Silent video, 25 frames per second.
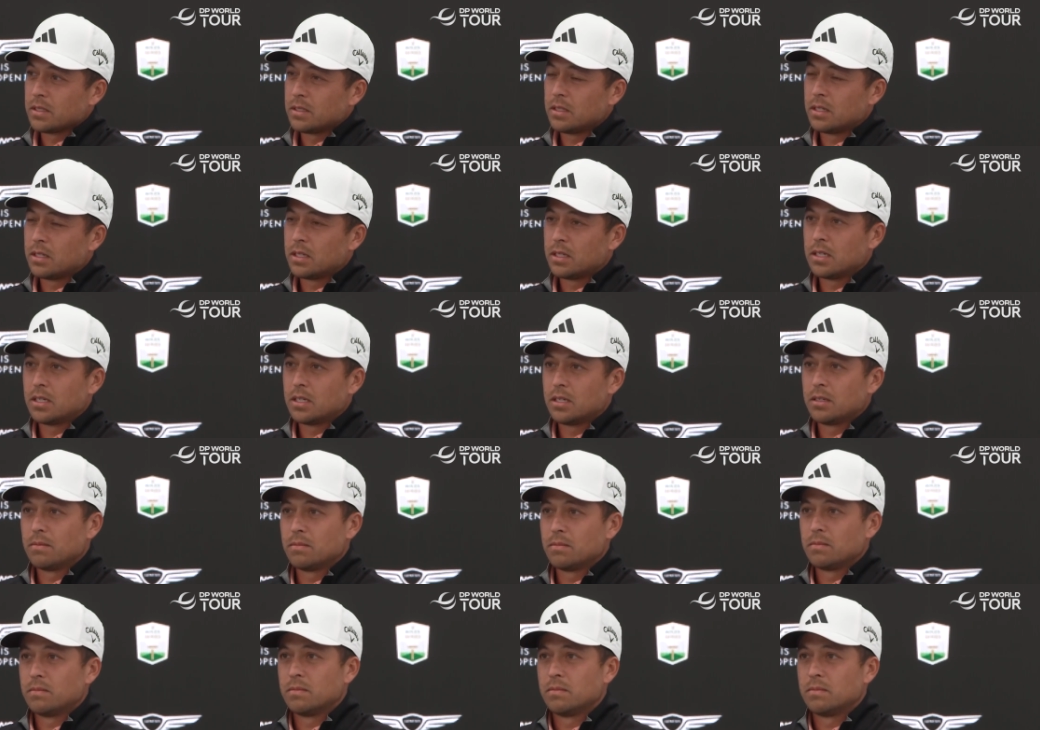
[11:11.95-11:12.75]

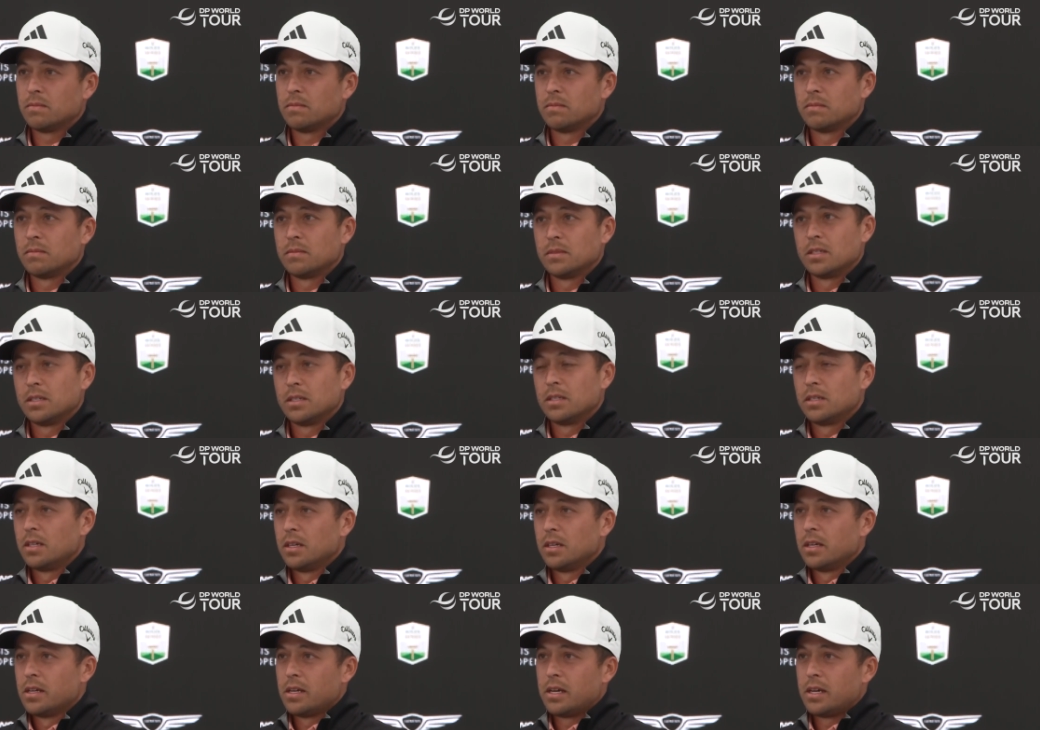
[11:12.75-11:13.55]
Um,
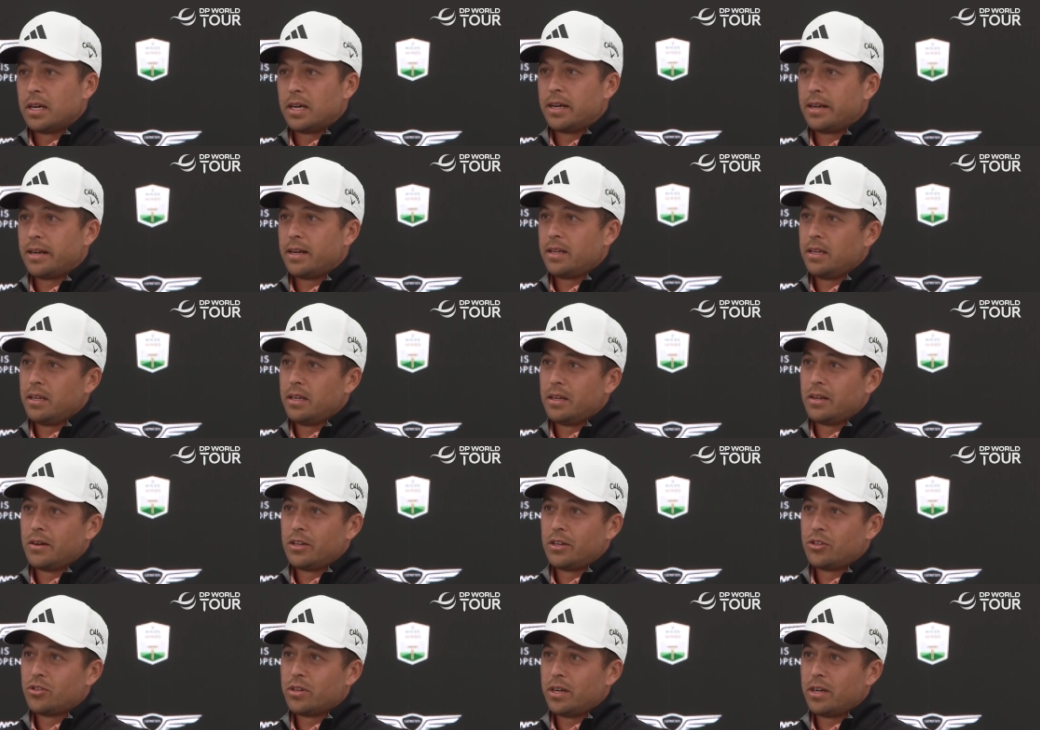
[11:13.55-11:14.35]
you
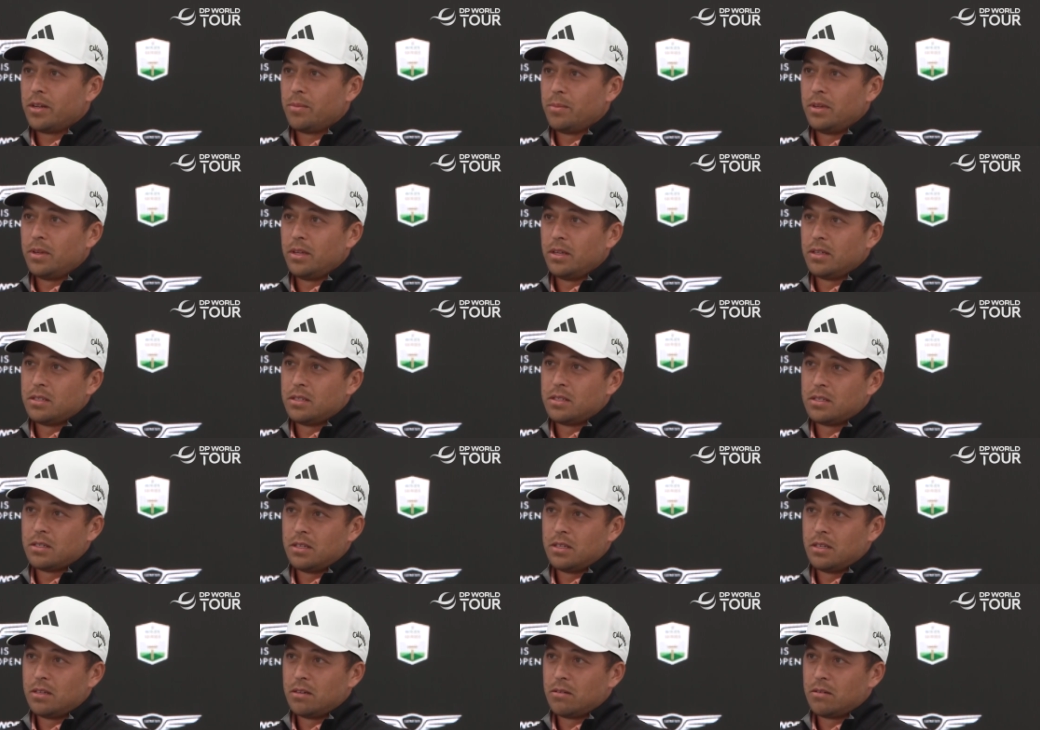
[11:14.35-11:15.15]
know, I try to be
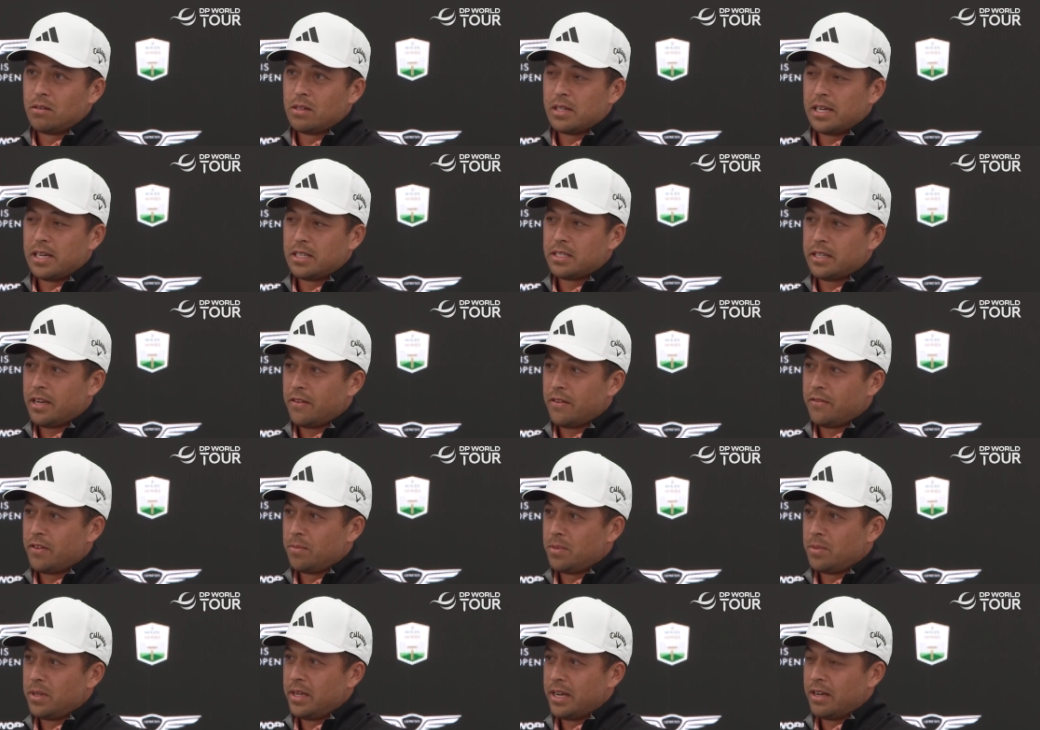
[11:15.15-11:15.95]
as you know glass half
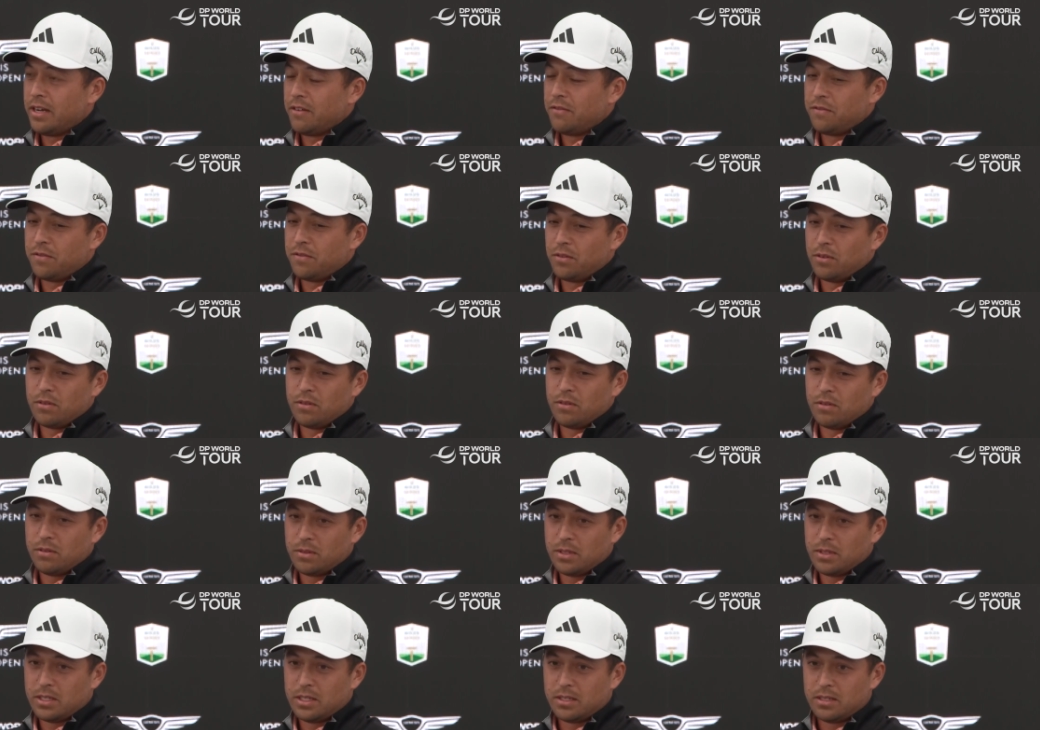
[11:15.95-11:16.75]
empty, half full
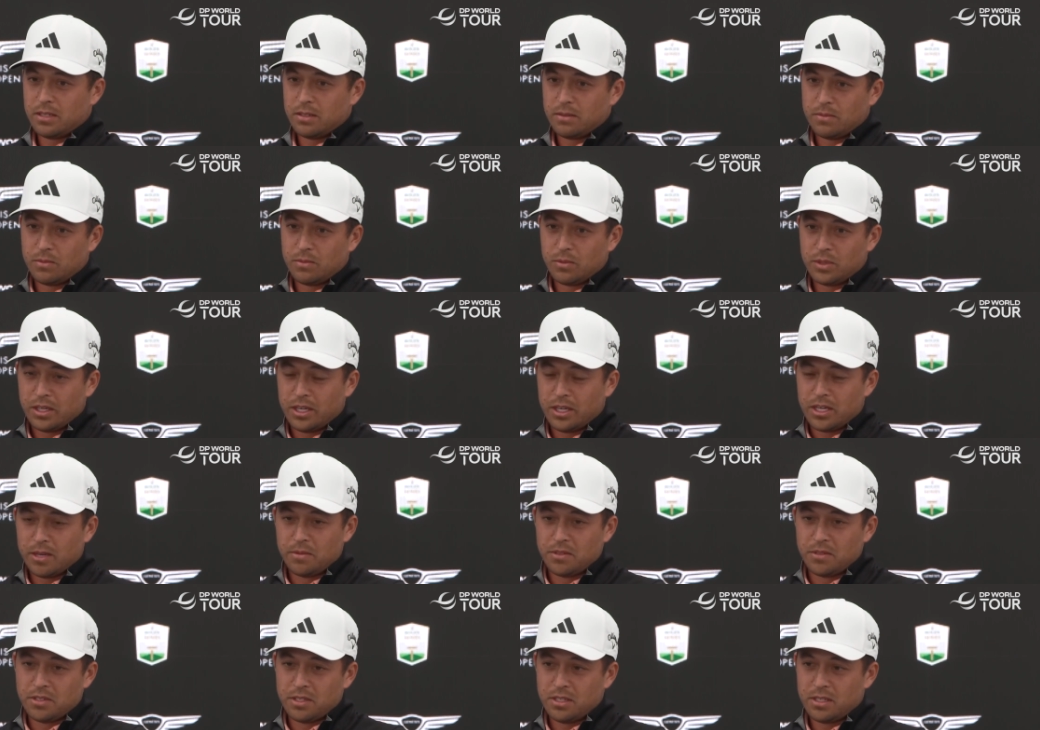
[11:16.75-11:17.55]
uh, when it
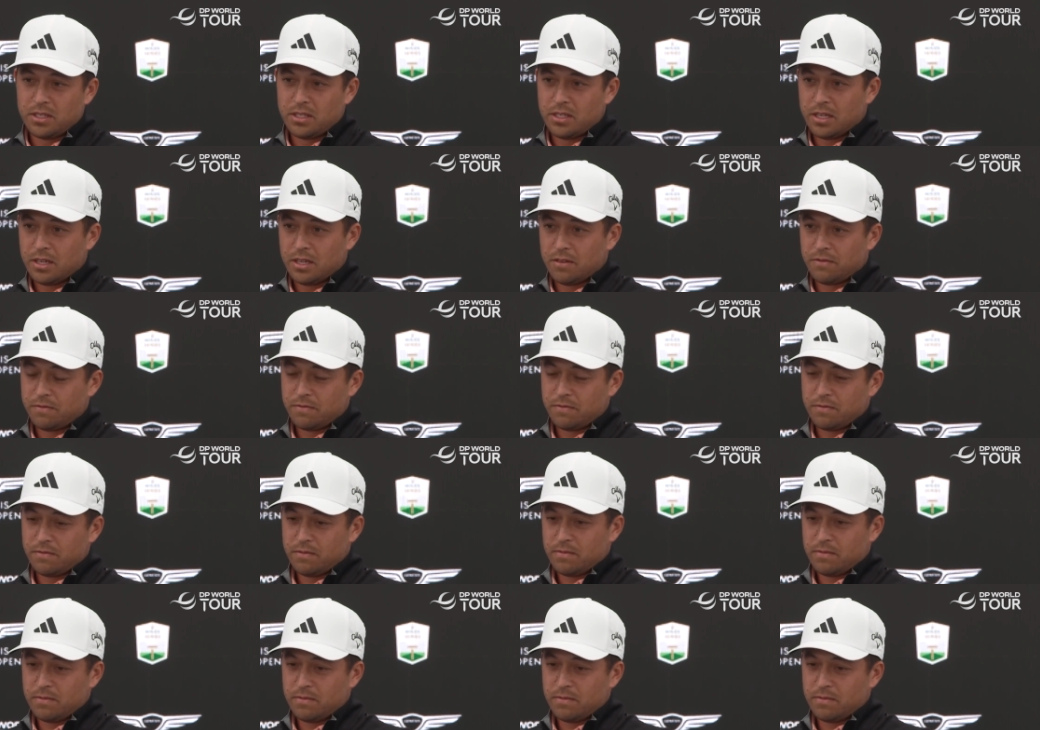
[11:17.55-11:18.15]
comes to this stuff.